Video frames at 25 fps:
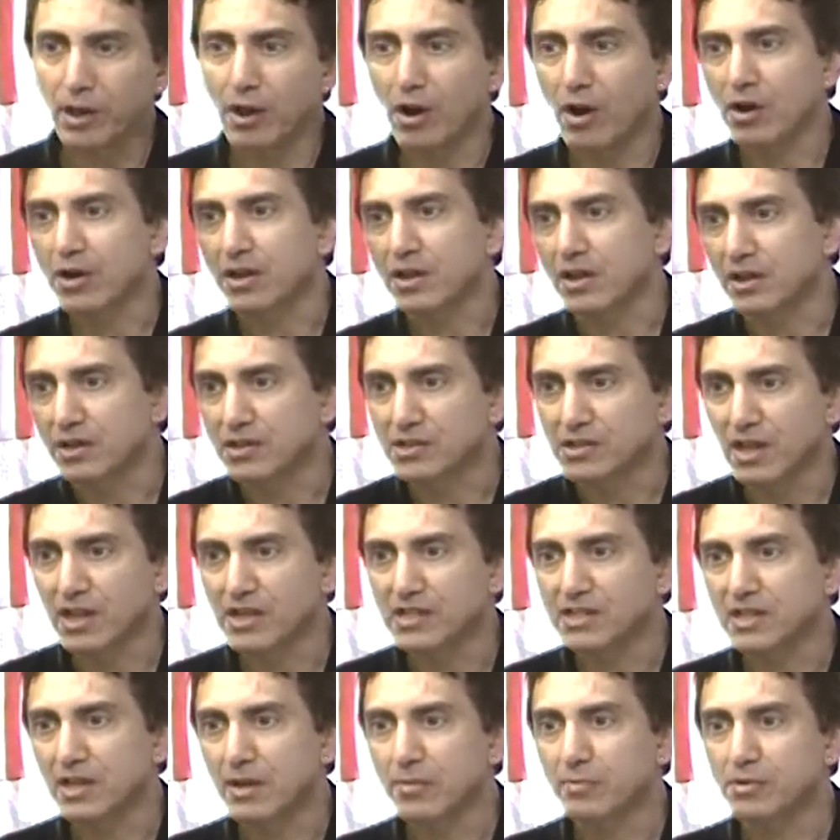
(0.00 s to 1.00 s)
Malarkey. His
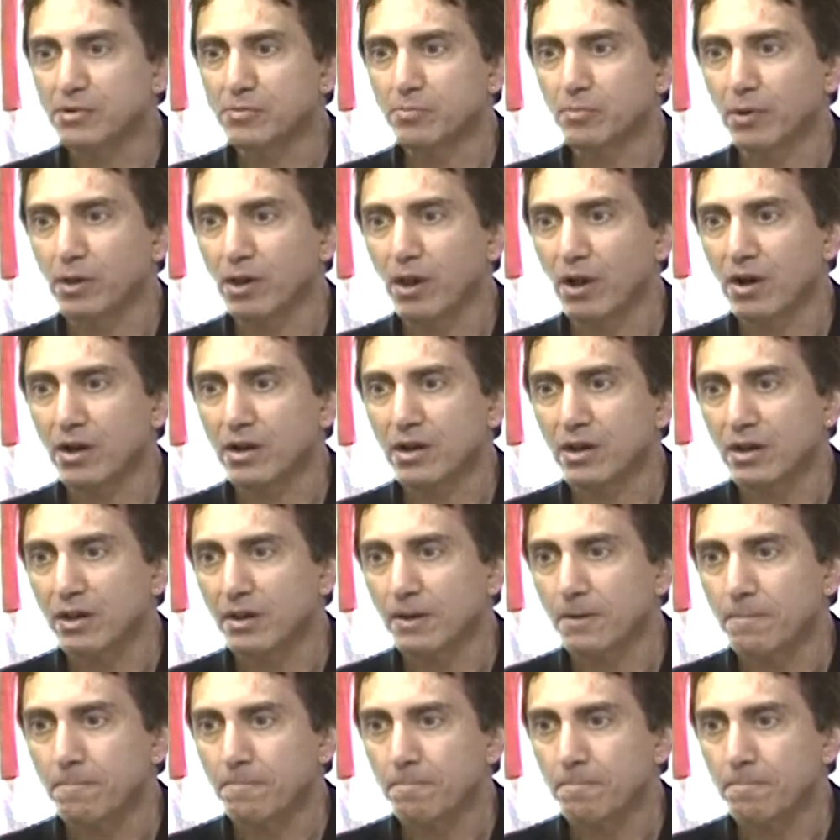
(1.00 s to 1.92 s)
last Malar- name was yeah, Malarkey. full